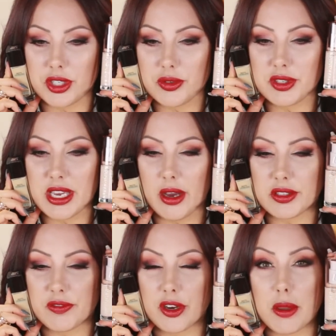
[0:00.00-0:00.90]
Do you see how
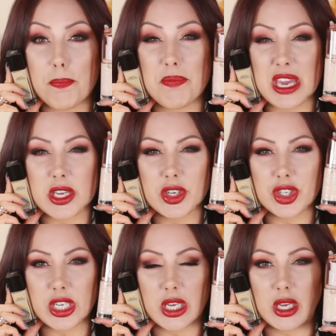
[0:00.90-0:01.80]
it's very
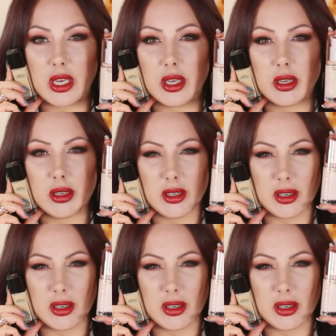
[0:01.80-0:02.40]
beigey,